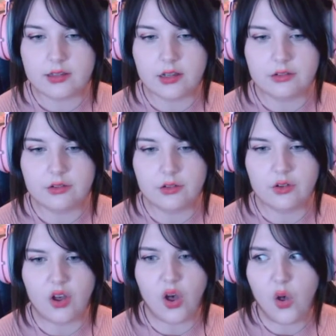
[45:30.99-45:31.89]
Uh,
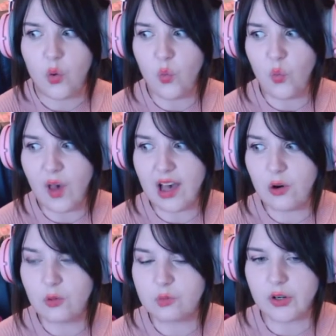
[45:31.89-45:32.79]
oh,
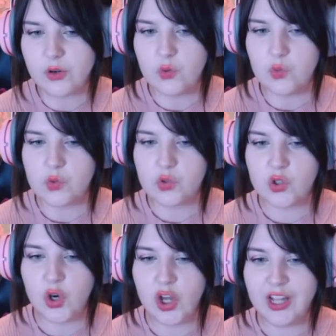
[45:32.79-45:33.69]
wow, Rose.
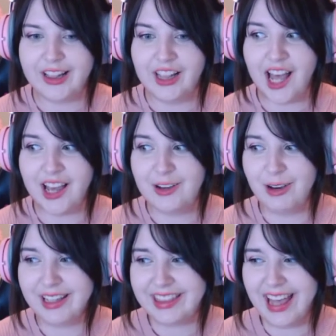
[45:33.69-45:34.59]
Good luck
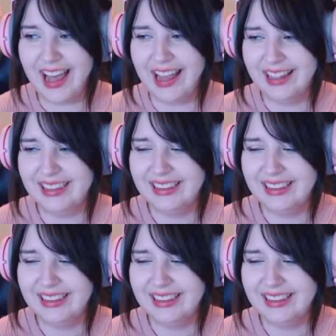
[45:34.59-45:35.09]
with that.